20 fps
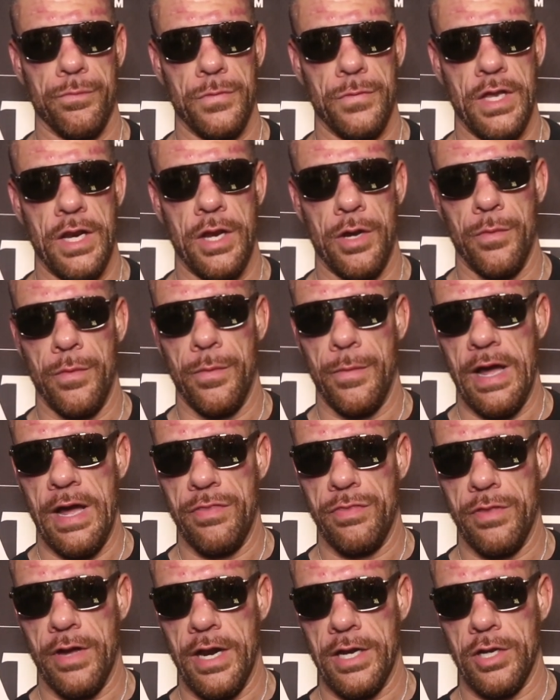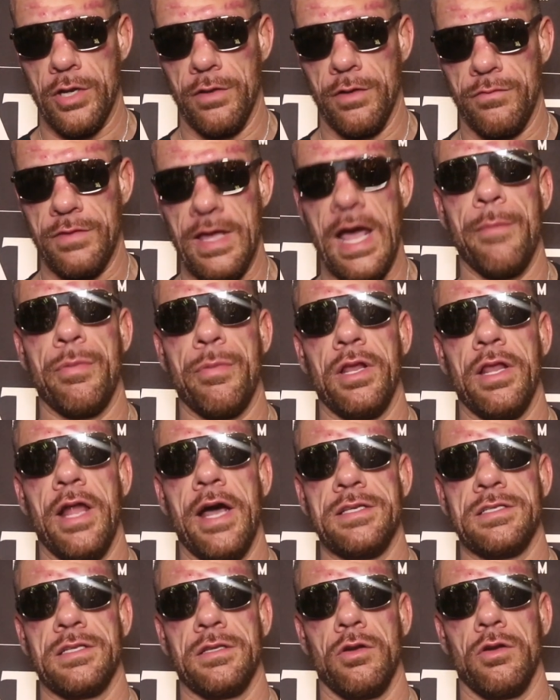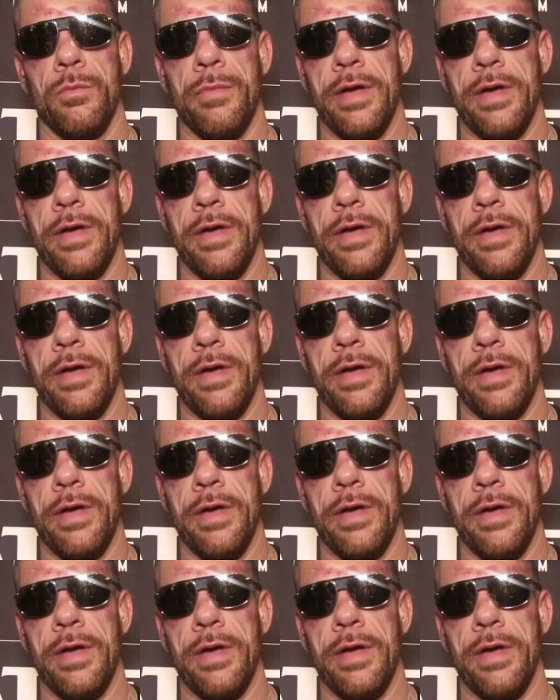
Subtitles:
You know, I thought I could have capitalized a little